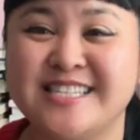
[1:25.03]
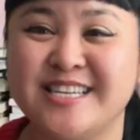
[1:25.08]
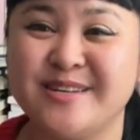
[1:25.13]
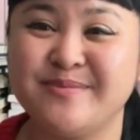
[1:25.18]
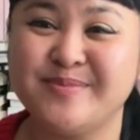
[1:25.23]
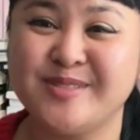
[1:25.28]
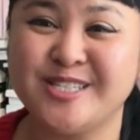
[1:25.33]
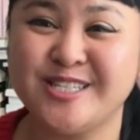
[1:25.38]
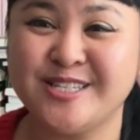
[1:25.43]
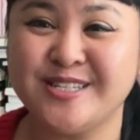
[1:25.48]

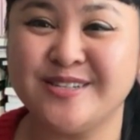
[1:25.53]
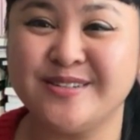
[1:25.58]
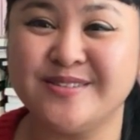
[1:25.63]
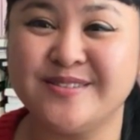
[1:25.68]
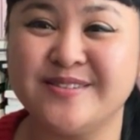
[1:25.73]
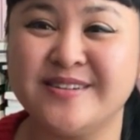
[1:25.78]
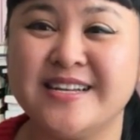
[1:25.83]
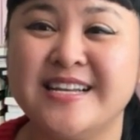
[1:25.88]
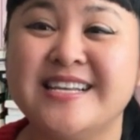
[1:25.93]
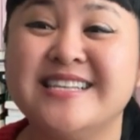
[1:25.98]
Tip
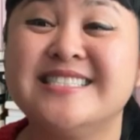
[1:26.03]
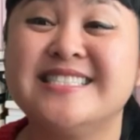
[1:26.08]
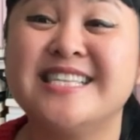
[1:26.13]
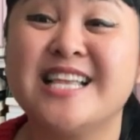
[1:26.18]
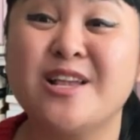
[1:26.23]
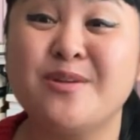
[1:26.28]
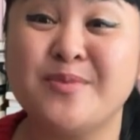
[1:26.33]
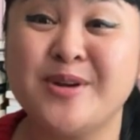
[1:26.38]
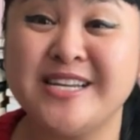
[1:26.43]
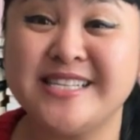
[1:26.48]
2.
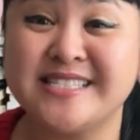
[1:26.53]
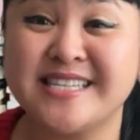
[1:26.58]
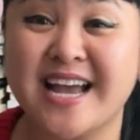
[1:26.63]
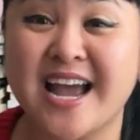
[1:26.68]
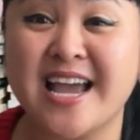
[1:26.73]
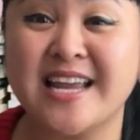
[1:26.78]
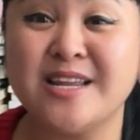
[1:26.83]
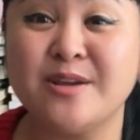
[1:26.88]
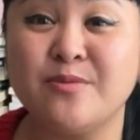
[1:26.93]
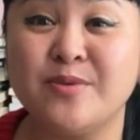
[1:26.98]
Celebrate
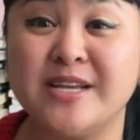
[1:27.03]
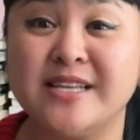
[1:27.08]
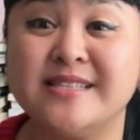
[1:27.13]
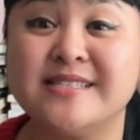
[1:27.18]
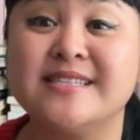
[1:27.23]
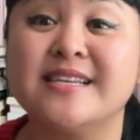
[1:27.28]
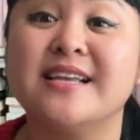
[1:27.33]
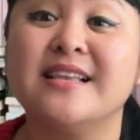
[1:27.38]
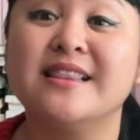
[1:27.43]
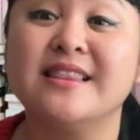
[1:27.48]
tiny
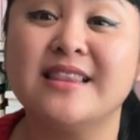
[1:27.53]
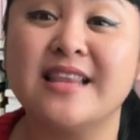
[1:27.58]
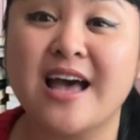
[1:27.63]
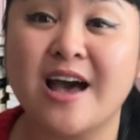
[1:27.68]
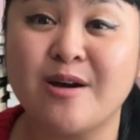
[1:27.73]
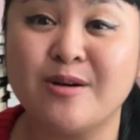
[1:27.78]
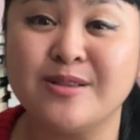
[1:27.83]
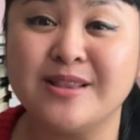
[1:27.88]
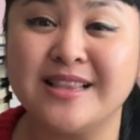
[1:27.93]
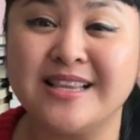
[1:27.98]
wins
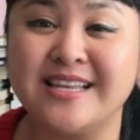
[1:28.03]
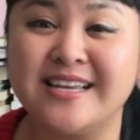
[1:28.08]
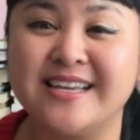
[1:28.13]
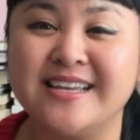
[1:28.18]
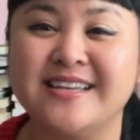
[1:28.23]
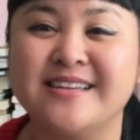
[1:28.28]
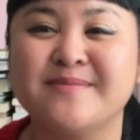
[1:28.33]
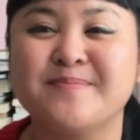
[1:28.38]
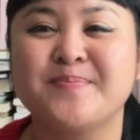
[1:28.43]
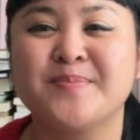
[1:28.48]

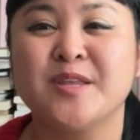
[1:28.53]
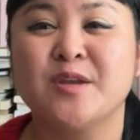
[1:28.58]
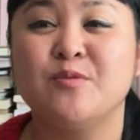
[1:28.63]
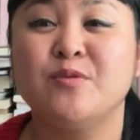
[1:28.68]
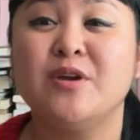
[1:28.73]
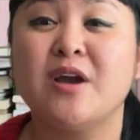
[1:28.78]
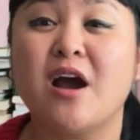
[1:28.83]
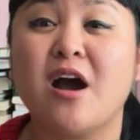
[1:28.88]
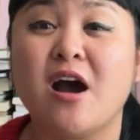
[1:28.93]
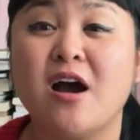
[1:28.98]
loudly.
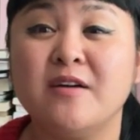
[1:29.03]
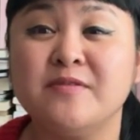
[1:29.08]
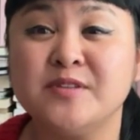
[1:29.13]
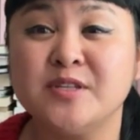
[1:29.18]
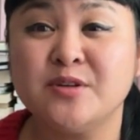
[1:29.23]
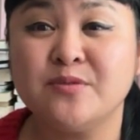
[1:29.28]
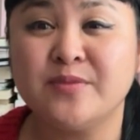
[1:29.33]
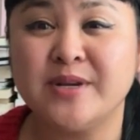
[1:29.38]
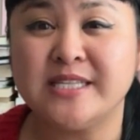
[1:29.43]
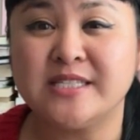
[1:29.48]
We
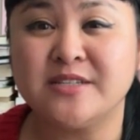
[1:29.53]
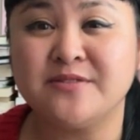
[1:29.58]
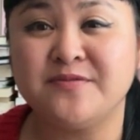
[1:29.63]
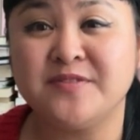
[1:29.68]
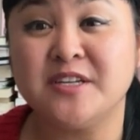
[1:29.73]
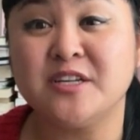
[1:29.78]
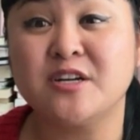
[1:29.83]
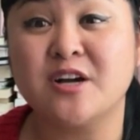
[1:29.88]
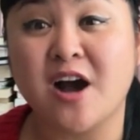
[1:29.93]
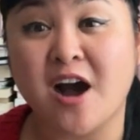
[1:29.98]
often wait to
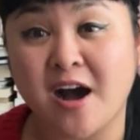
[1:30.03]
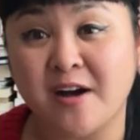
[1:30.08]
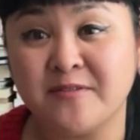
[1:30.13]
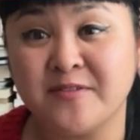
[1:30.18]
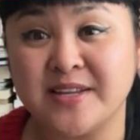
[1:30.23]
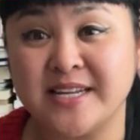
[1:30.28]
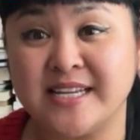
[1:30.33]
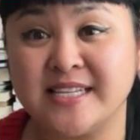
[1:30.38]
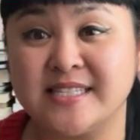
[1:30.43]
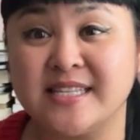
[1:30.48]
feel
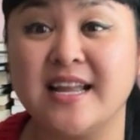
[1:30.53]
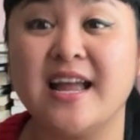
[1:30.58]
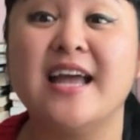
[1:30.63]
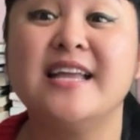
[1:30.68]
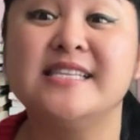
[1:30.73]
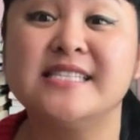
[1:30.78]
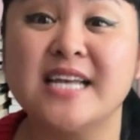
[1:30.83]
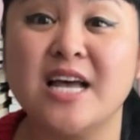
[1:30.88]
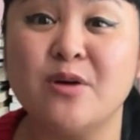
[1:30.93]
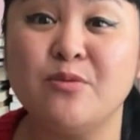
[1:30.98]
confident
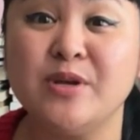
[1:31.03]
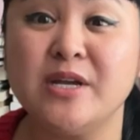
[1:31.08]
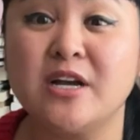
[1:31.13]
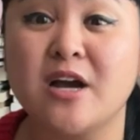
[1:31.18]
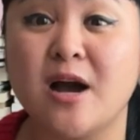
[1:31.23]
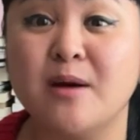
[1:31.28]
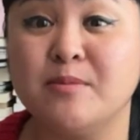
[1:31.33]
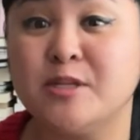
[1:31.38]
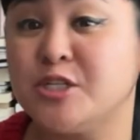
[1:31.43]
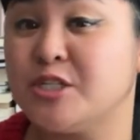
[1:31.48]
until we
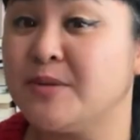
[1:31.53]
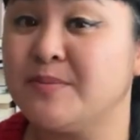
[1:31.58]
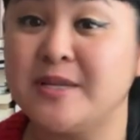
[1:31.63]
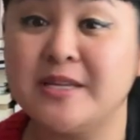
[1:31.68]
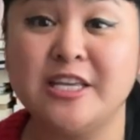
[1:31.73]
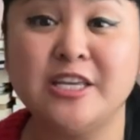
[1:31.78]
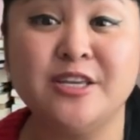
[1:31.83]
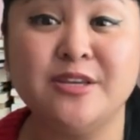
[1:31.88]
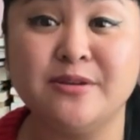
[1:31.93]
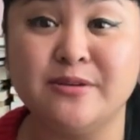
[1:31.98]
accomplish something
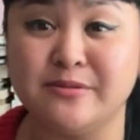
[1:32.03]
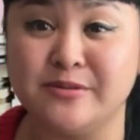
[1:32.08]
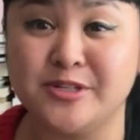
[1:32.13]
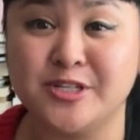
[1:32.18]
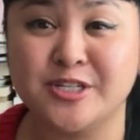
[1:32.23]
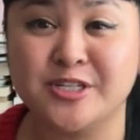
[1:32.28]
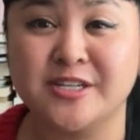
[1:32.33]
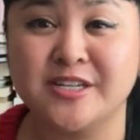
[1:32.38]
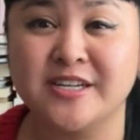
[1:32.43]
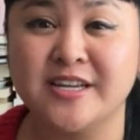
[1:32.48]

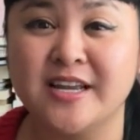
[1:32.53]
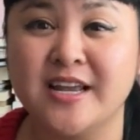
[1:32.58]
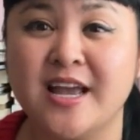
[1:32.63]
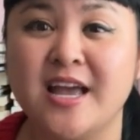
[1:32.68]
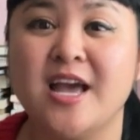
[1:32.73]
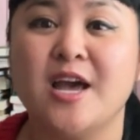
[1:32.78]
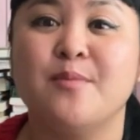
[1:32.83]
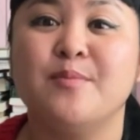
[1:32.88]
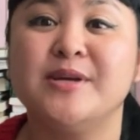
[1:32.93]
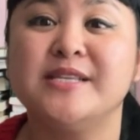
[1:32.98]
huge.
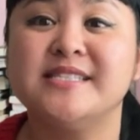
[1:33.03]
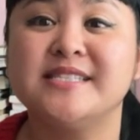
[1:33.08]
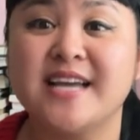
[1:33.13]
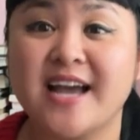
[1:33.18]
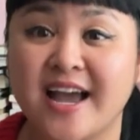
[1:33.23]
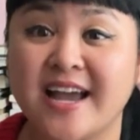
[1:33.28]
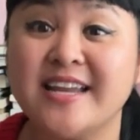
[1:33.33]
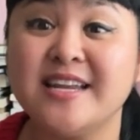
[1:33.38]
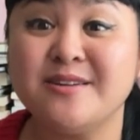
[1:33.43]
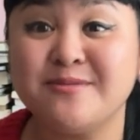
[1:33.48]
But
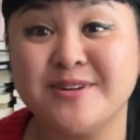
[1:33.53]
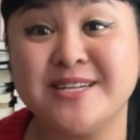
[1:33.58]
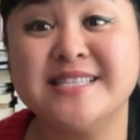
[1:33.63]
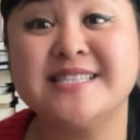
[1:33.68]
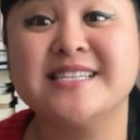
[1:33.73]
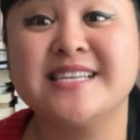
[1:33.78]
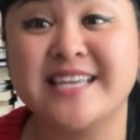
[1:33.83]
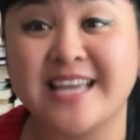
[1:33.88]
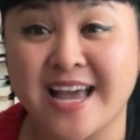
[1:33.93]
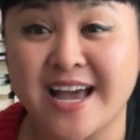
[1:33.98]
tiny
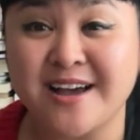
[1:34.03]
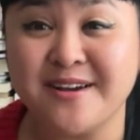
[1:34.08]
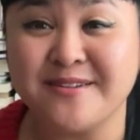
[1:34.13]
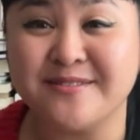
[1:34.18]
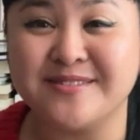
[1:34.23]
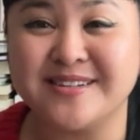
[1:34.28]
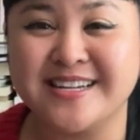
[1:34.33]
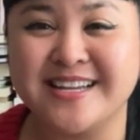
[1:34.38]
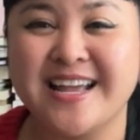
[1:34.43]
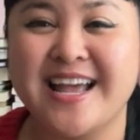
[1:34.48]
wins
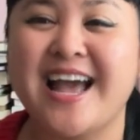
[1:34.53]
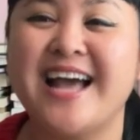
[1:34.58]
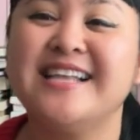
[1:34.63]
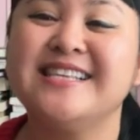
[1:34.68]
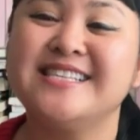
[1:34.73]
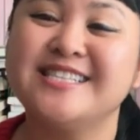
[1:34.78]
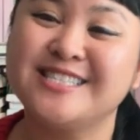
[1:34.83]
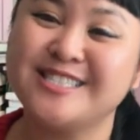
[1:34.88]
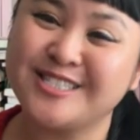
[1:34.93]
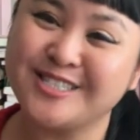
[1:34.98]
count and
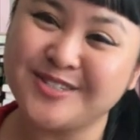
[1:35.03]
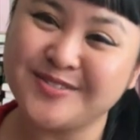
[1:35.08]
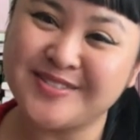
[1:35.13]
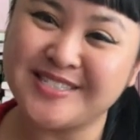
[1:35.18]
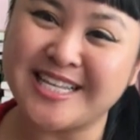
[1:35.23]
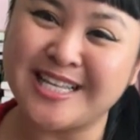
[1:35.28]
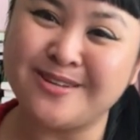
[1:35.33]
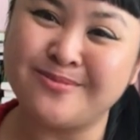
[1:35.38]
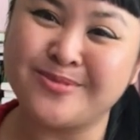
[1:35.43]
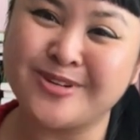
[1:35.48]
deserve
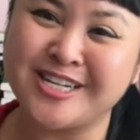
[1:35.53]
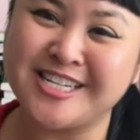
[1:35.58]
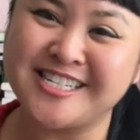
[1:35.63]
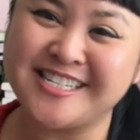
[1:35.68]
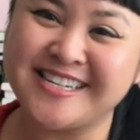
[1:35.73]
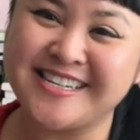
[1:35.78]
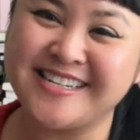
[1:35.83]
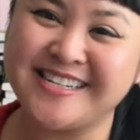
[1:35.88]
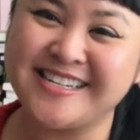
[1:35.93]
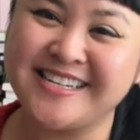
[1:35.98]

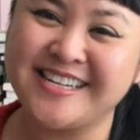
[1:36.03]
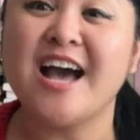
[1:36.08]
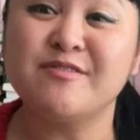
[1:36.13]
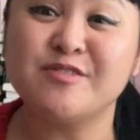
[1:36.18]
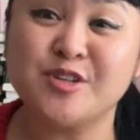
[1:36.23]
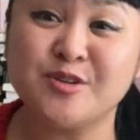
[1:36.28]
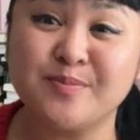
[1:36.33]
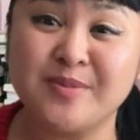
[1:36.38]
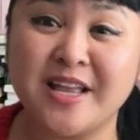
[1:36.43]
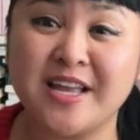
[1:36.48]
celebration.
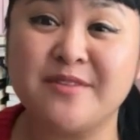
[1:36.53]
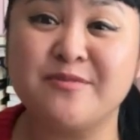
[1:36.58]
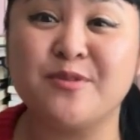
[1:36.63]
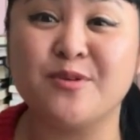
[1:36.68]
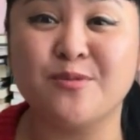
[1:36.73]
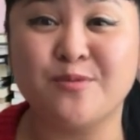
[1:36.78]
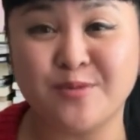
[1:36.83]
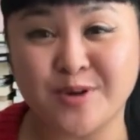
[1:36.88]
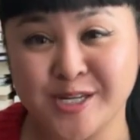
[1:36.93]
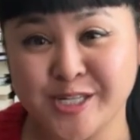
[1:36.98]
After applying for
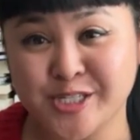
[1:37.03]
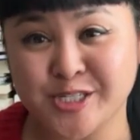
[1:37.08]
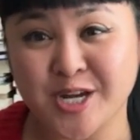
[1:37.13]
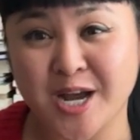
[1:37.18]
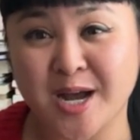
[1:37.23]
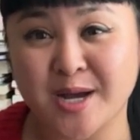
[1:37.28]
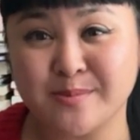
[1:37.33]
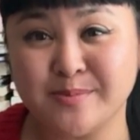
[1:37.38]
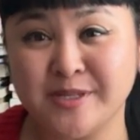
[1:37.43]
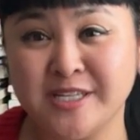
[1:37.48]
one
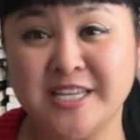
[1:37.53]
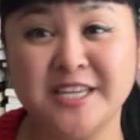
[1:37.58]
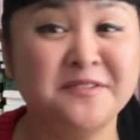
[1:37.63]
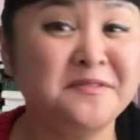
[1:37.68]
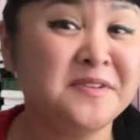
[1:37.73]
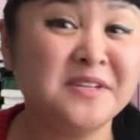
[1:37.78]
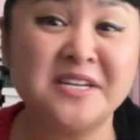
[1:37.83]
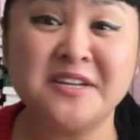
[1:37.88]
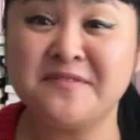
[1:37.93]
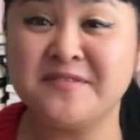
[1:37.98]
job,
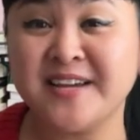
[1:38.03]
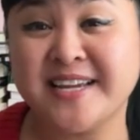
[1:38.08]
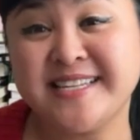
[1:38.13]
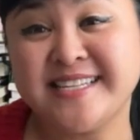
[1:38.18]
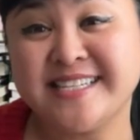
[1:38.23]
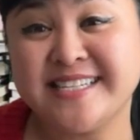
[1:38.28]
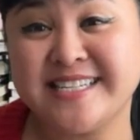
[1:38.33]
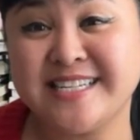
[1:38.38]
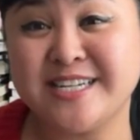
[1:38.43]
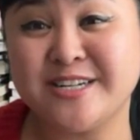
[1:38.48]
even if I
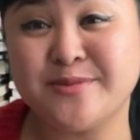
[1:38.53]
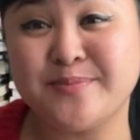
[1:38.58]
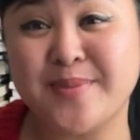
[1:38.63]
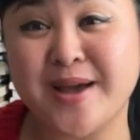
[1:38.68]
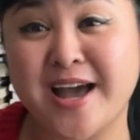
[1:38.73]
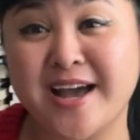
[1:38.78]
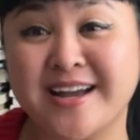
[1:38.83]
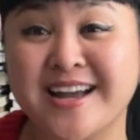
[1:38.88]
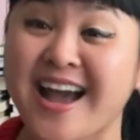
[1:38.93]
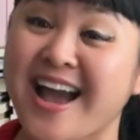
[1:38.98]
didn't hear
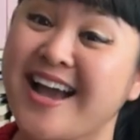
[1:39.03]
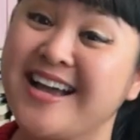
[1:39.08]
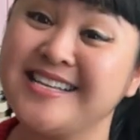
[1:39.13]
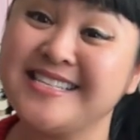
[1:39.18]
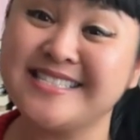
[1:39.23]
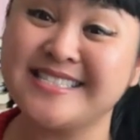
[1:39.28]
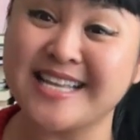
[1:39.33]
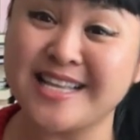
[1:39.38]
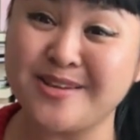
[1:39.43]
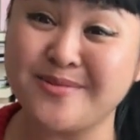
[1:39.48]
back, I
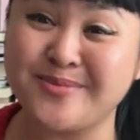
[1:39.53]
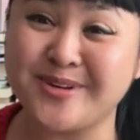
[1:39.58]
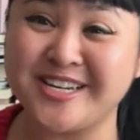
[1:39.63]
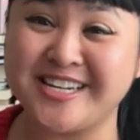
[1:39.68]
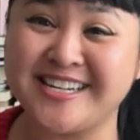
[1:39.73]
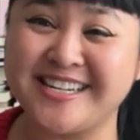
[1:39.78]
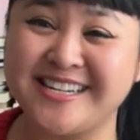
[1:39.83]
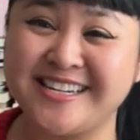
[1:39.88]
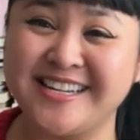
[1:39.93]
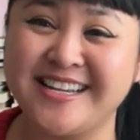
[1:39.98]

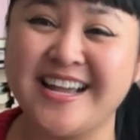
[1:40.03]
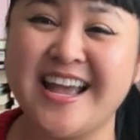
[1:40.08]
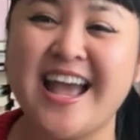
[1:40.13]
celebrated.